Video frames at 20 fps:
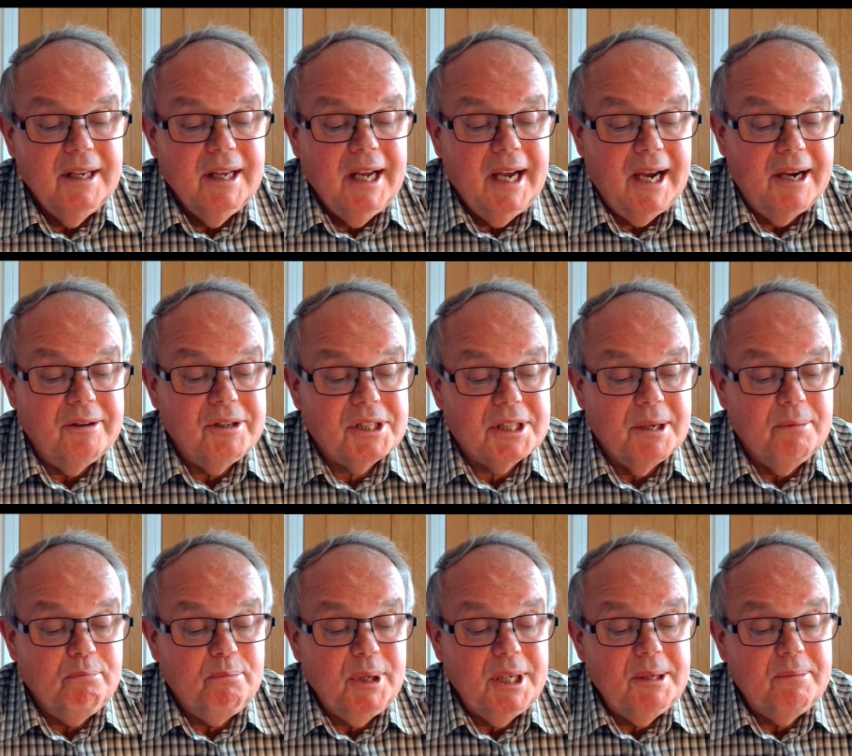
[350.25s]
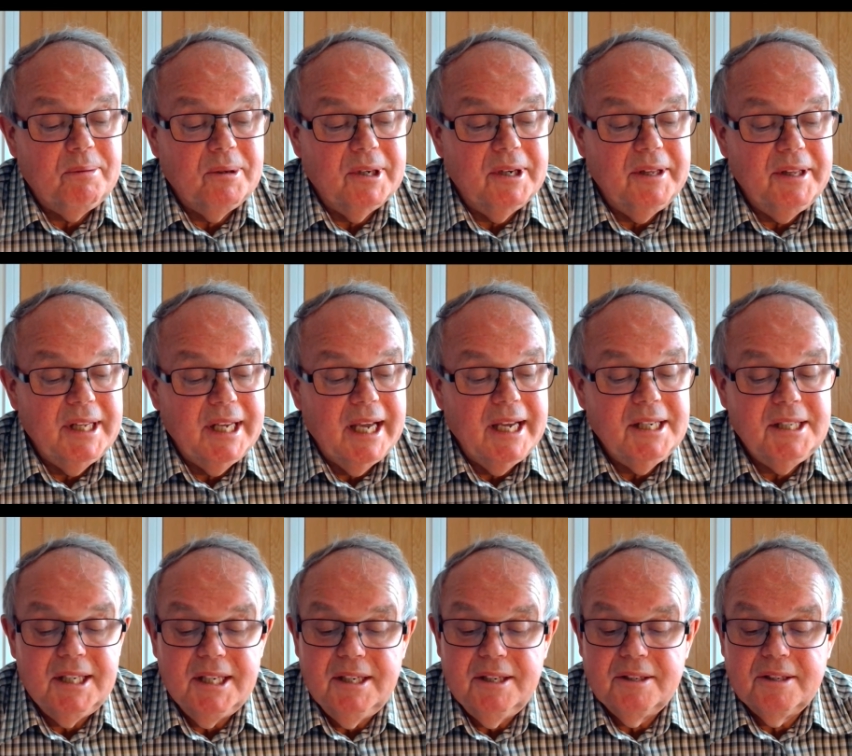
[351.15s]
how some people in the
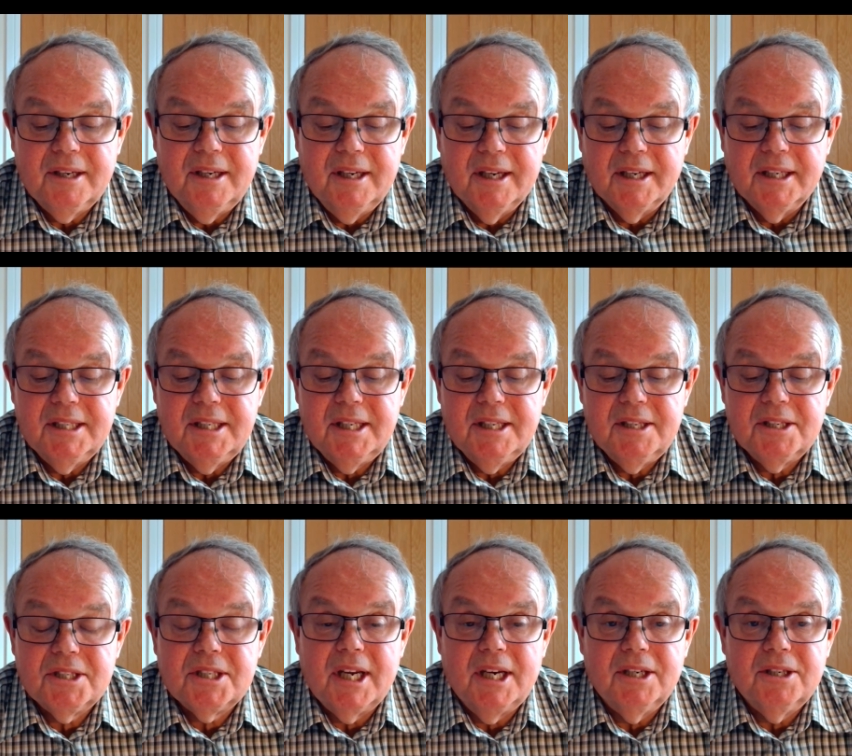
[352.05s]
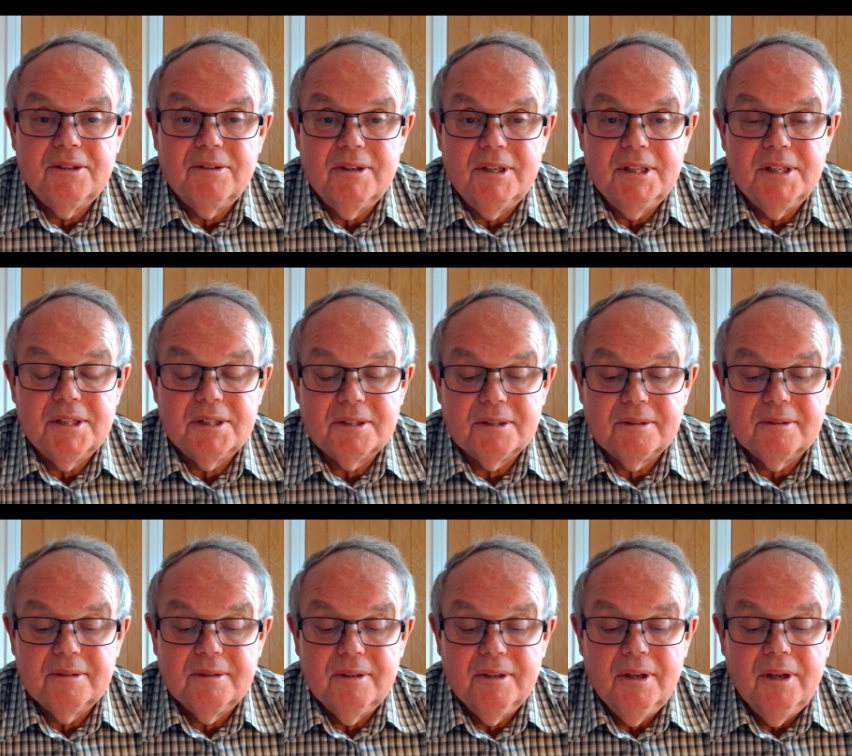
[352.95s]
18th and 19th centuries
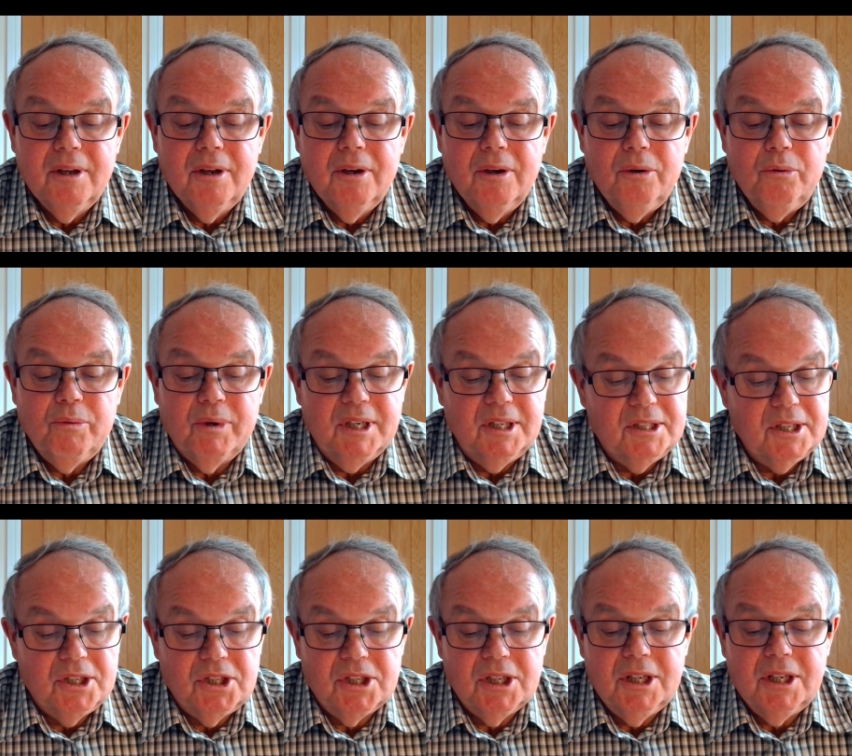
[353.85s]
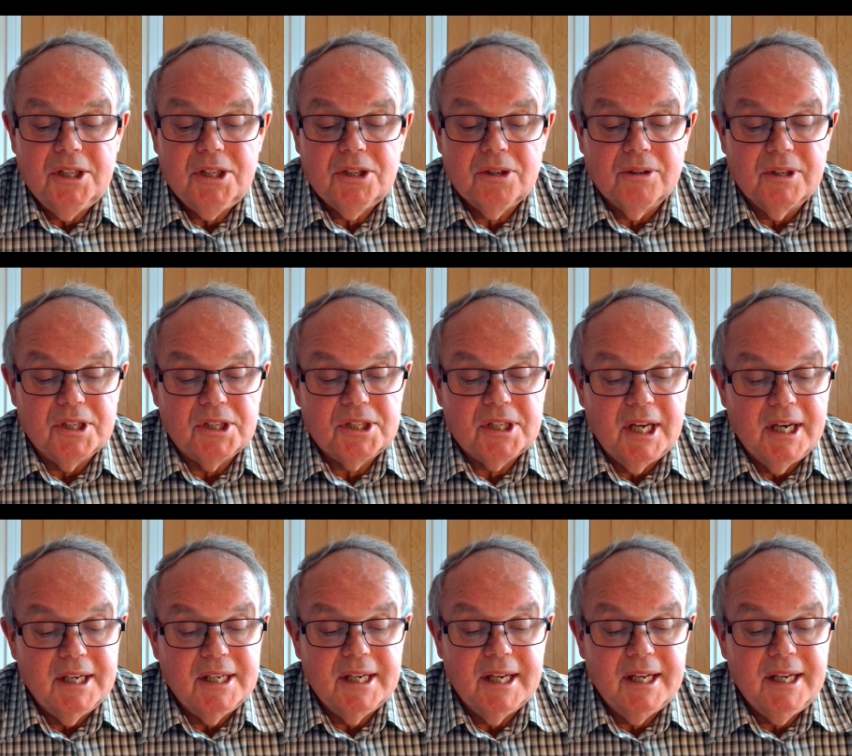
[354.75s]
went to church on a
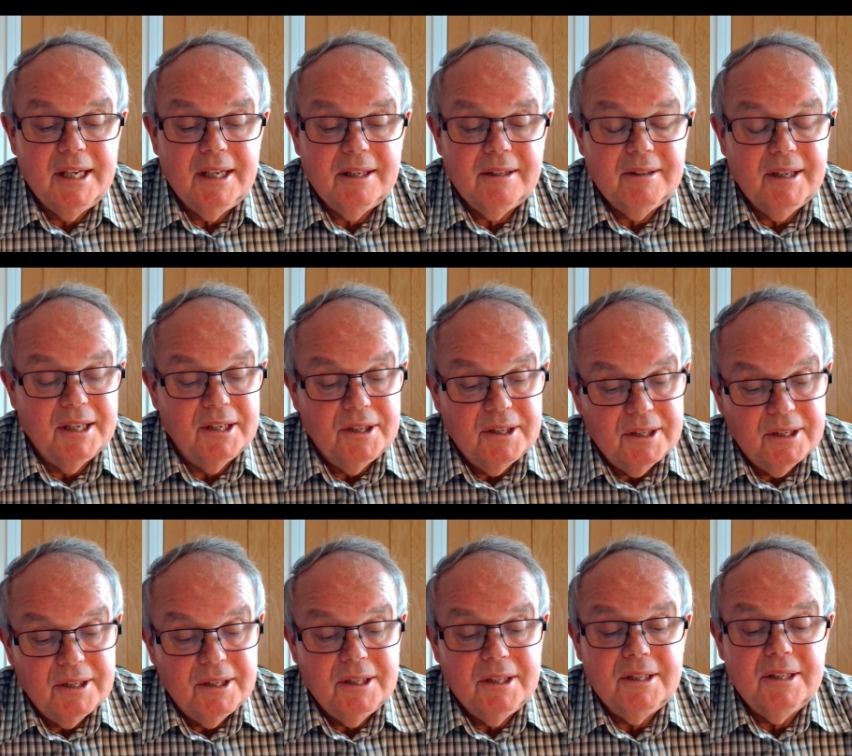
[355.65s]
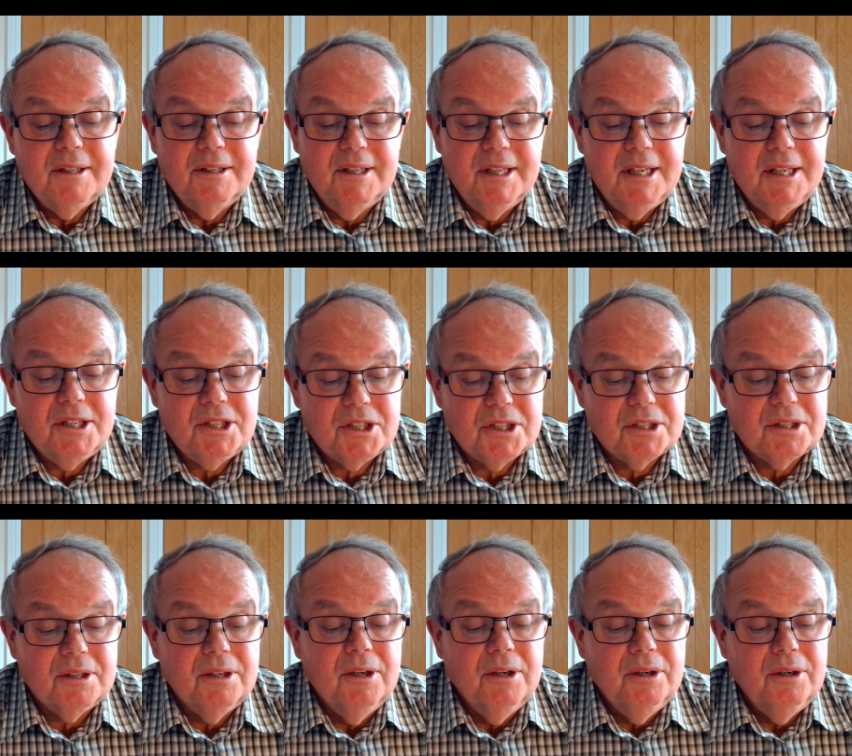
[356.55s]
Sunday and heard
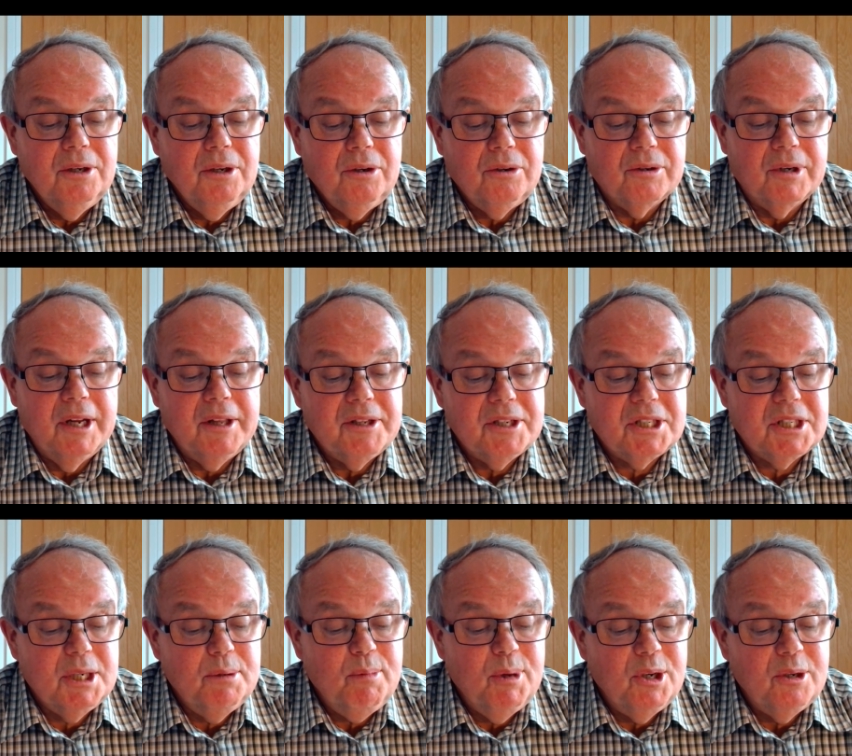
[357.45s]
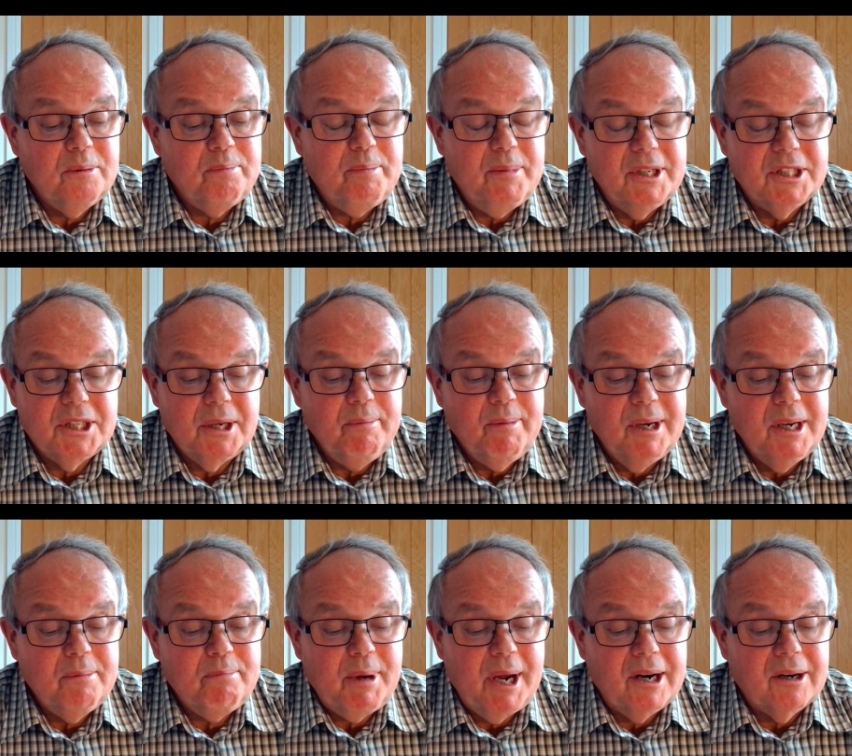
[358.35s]
this or other similar,
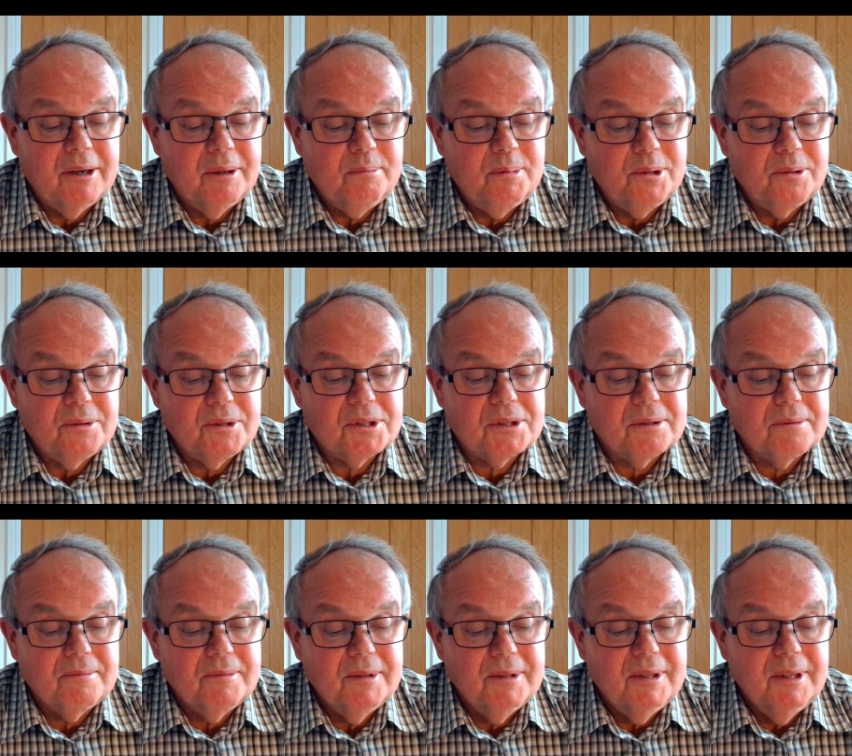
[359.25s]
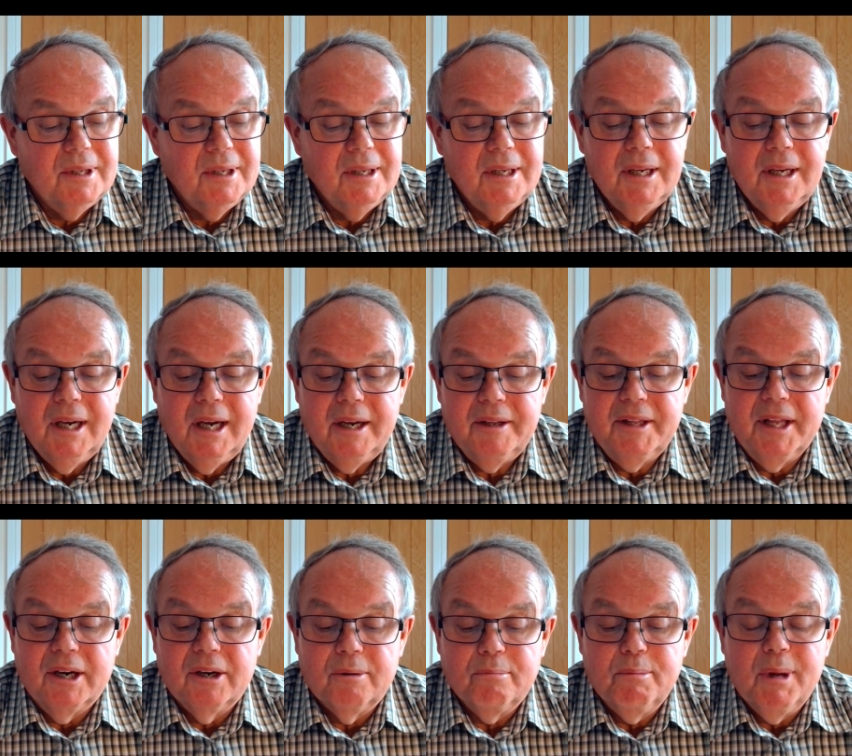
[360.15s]
similar parables and
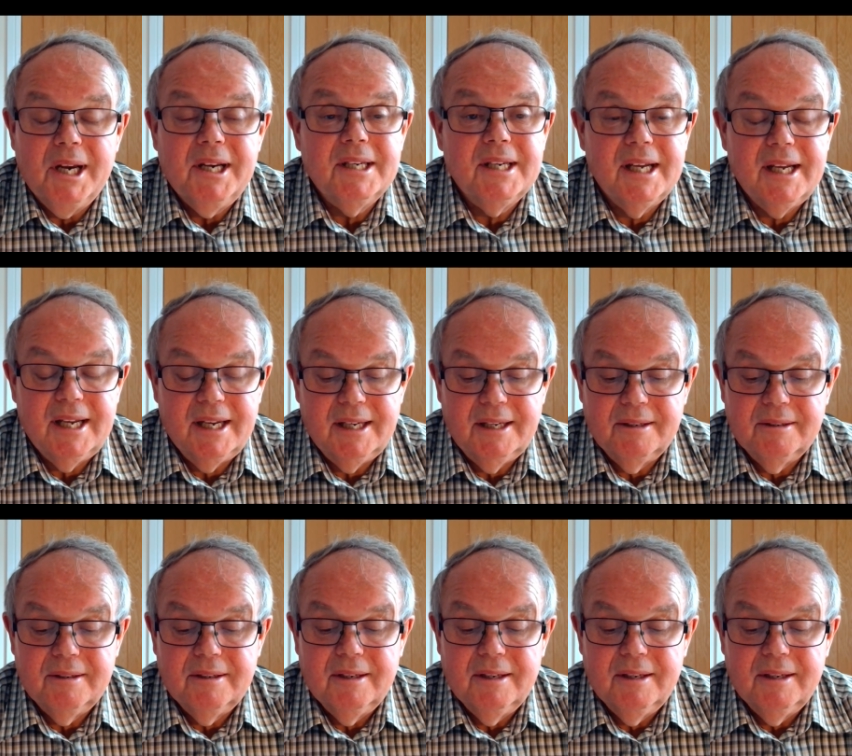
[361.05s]
then on Monday